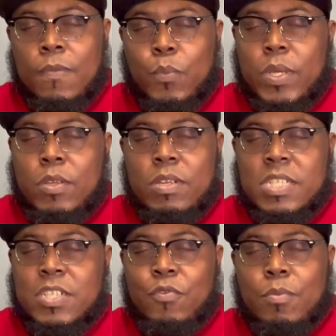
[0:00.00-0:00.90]
We do
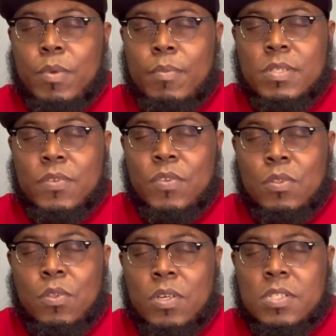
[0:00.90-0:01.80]
this in remembrance of
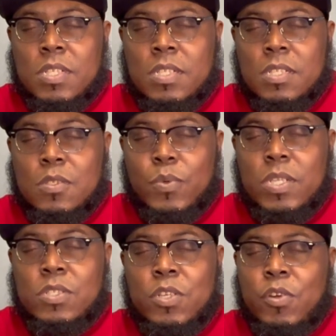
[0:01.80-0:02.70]
you, Lord Jesus. We
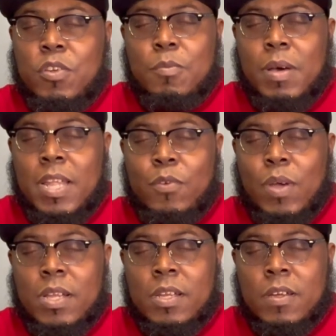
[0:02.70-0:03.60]
discern your body
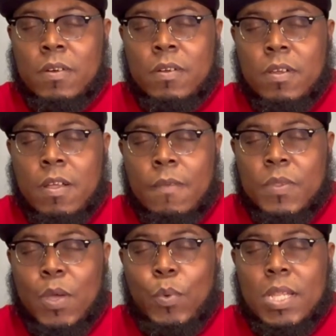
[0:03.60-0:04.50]
right now,
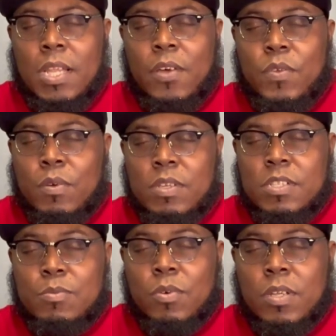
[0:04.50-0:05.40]
and we love you on
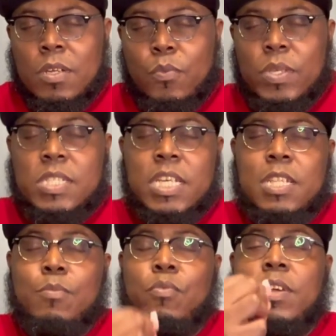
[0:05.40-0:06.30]
this morning. We
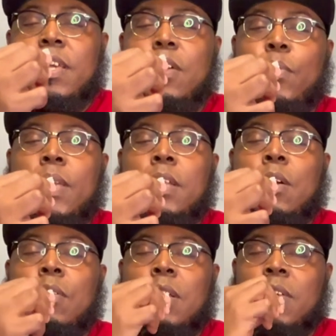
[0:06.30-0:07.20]
take the bread, we eat
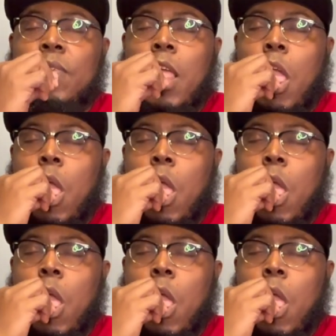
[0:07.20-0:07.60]
all of it.